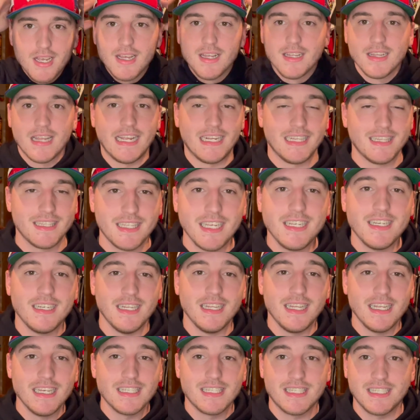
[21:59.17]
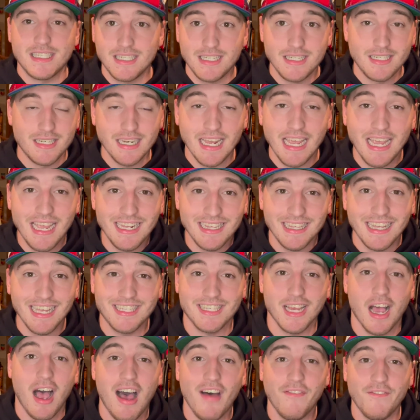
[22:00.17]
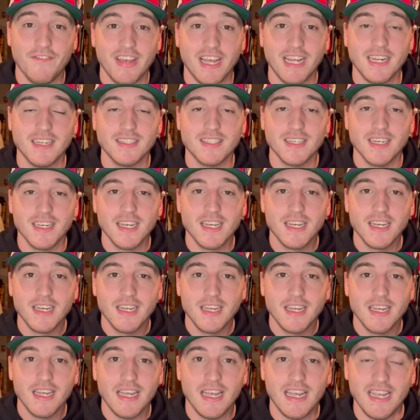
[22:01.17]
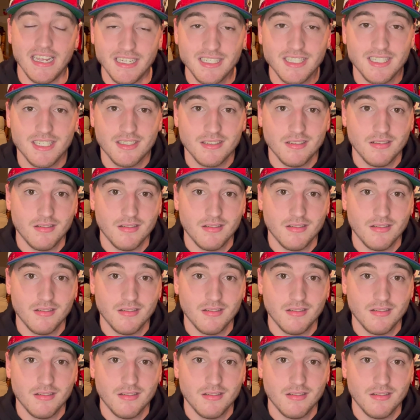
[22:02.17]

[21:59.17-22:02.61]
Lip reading: Like, this offense is